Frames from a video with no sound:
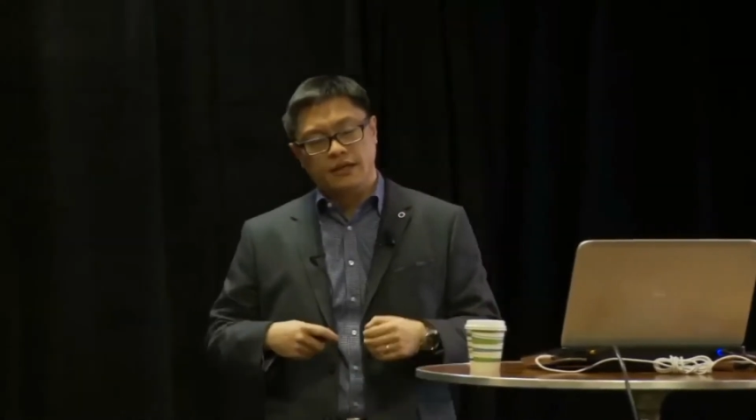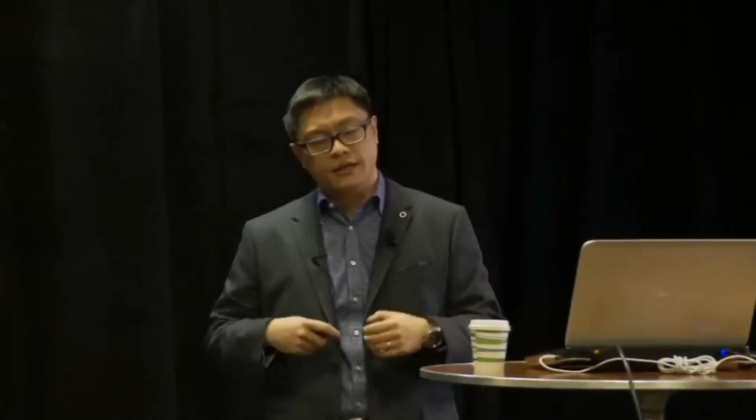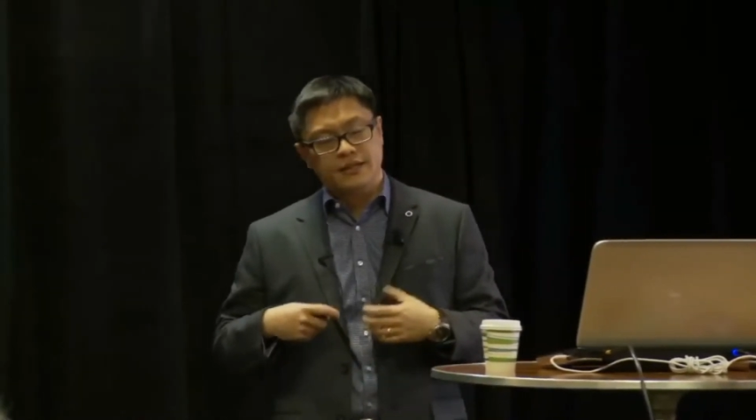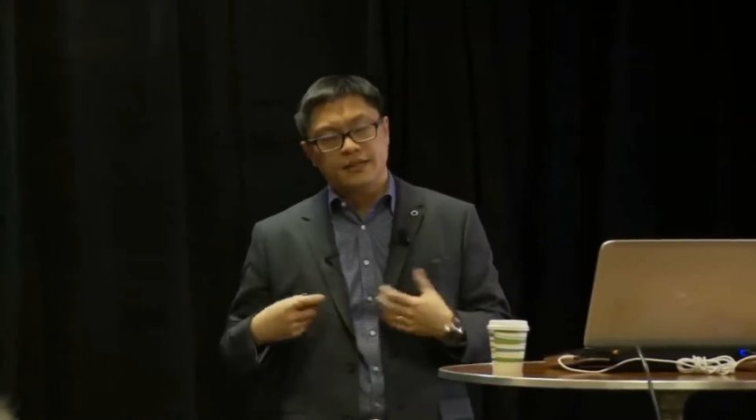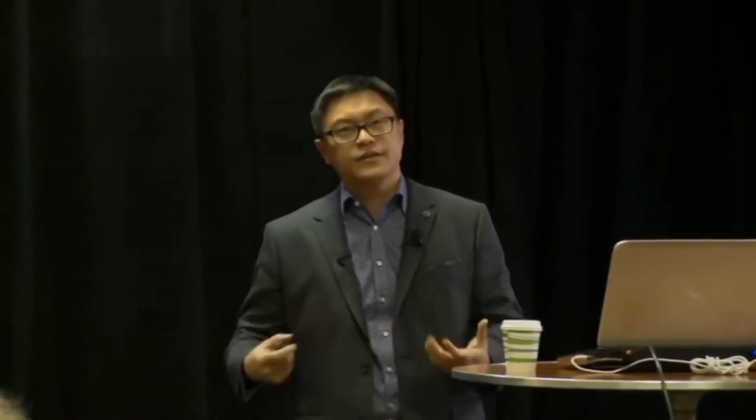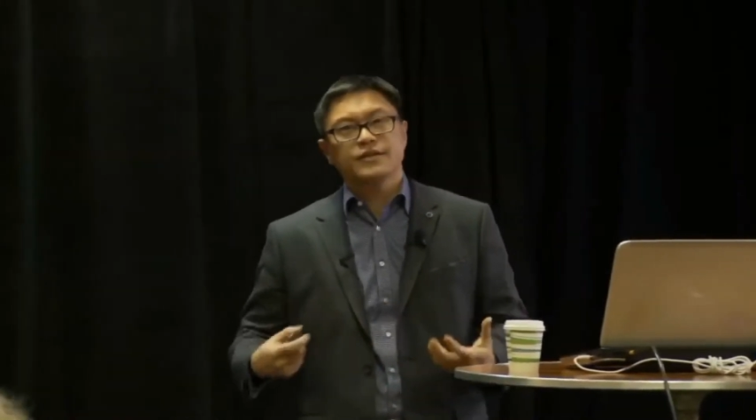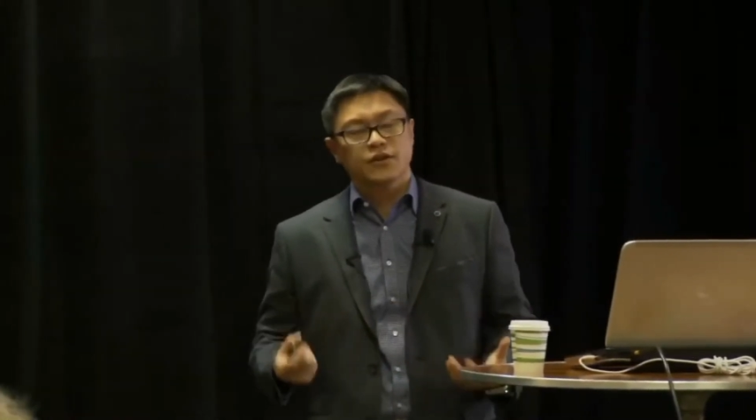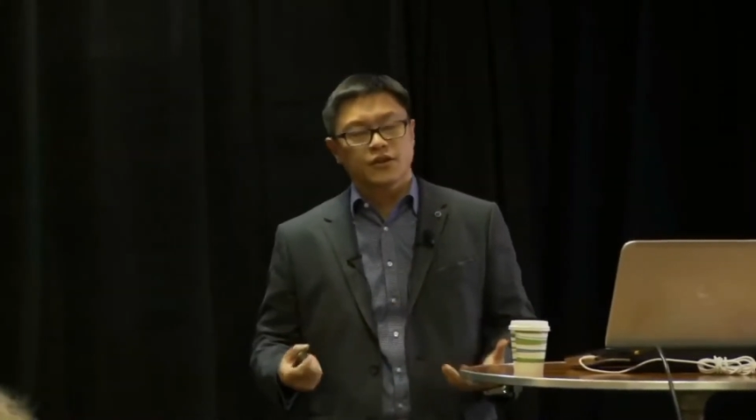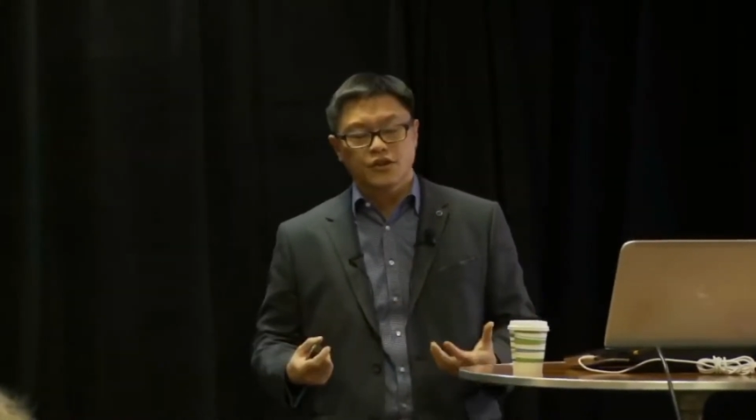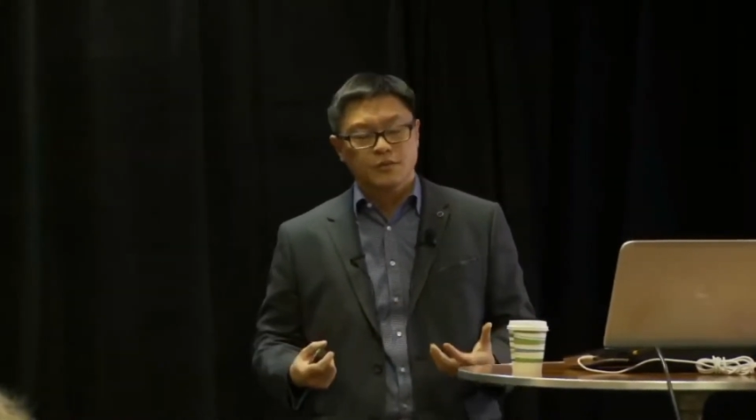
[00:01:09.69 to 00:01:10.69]
You hear
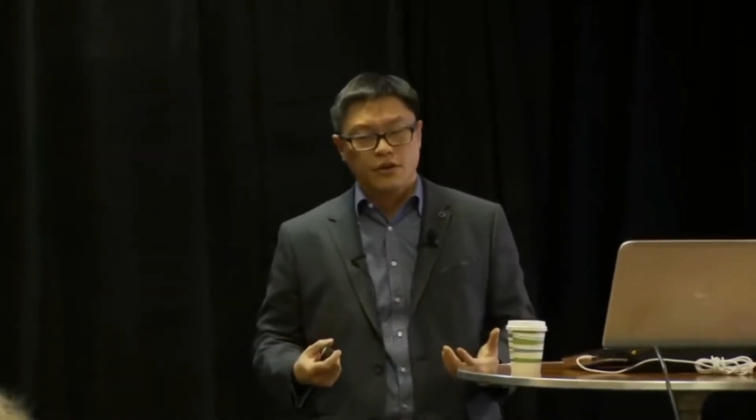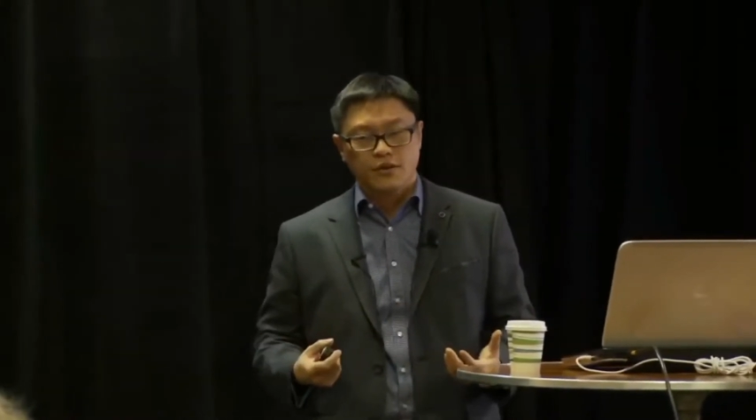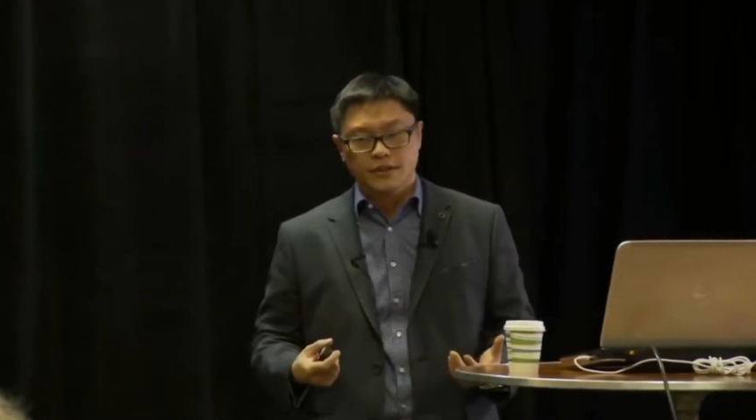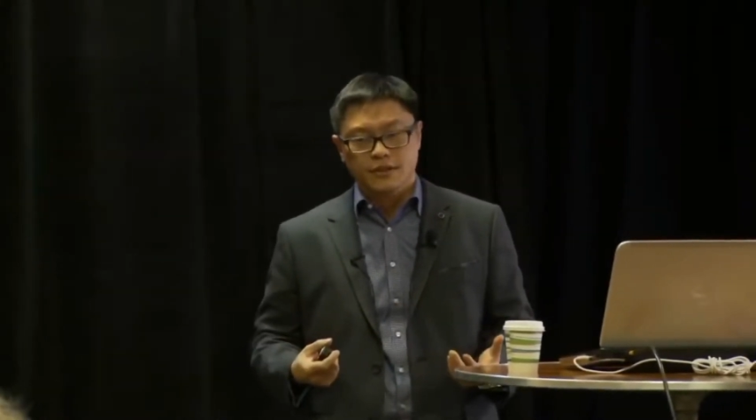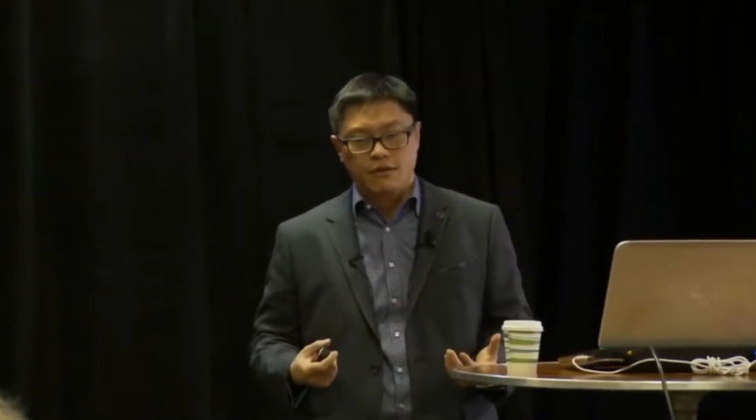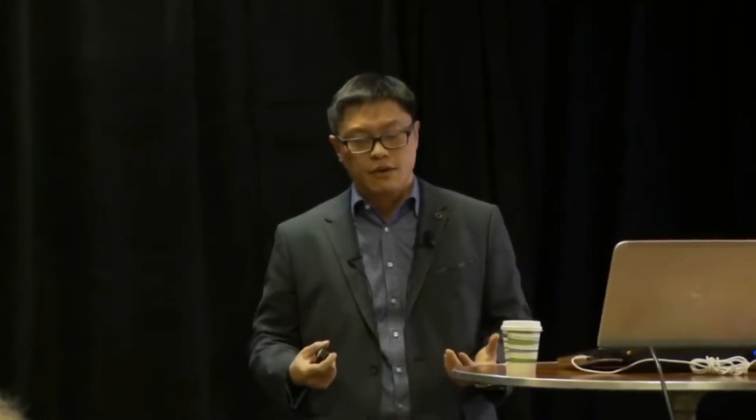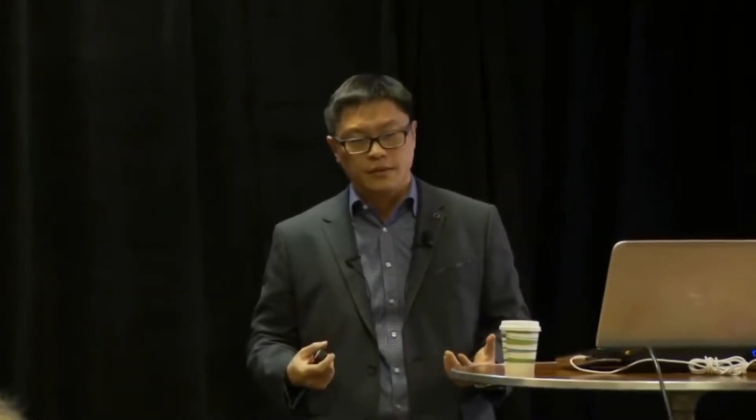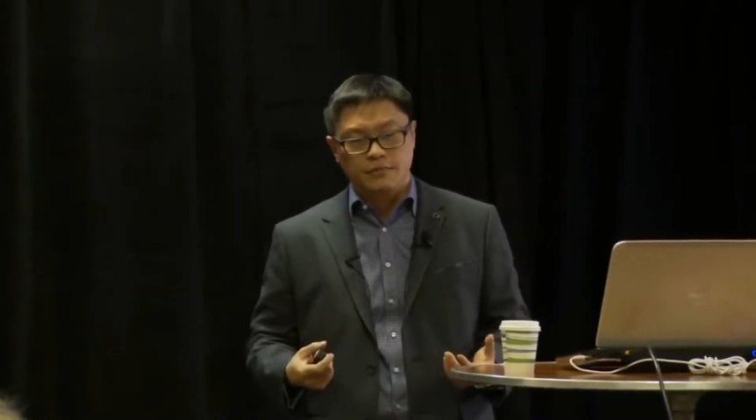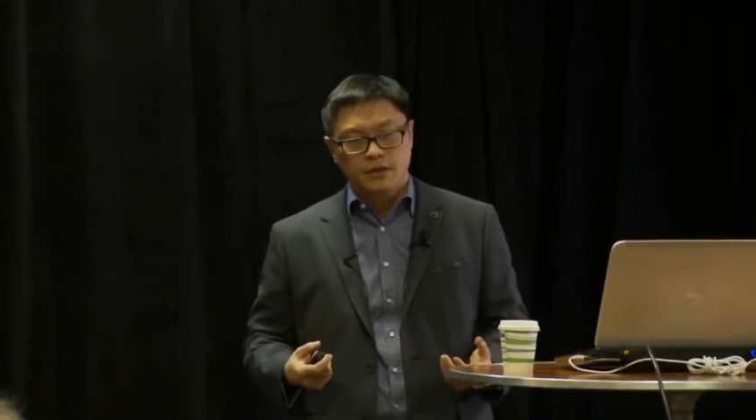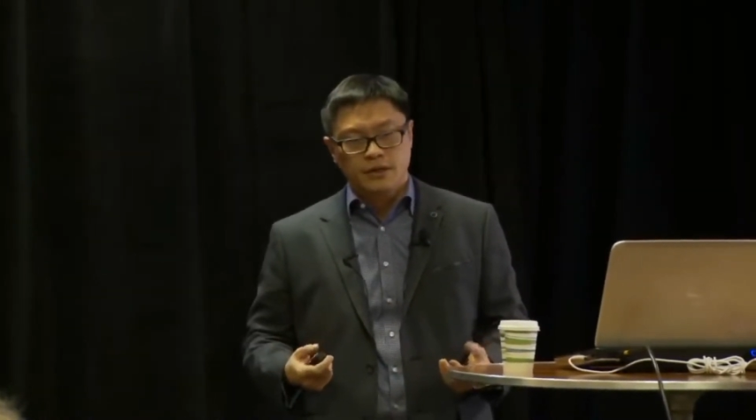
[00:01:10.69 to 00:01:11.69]
this argument all the time.